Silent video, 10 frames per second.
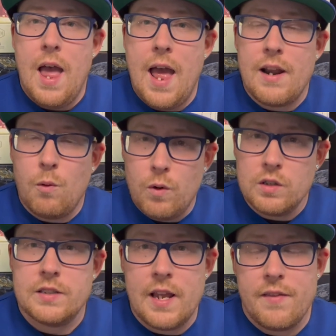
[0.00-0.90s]
And I
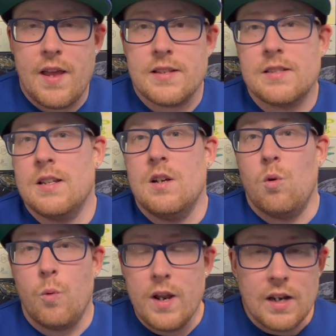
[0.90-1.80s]
will say this.
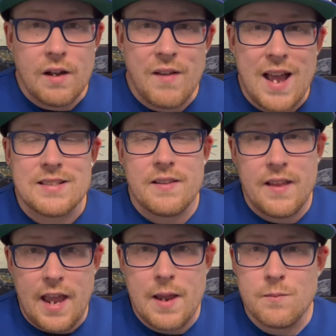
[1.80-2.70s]
We love Exit
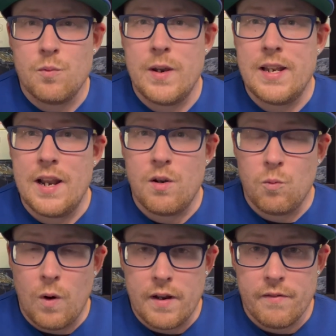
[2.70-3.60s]
the Games. We did
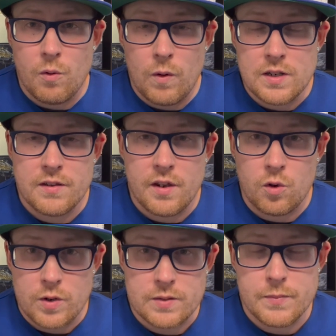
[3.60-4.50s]
one of the ones, the
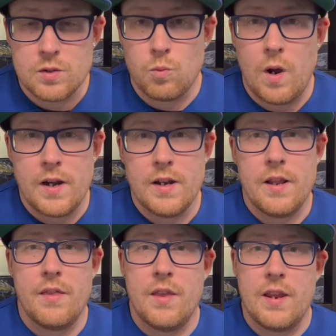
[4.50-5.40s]
Christmas
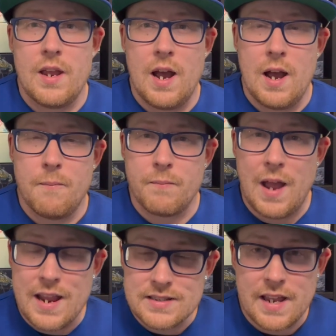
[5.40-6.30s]
one, the um,
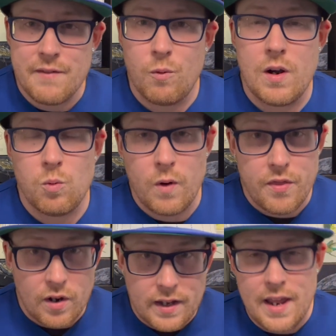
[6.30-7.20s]
Ice Cave one
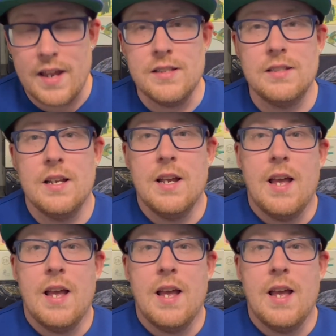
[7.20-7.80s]
with our kids.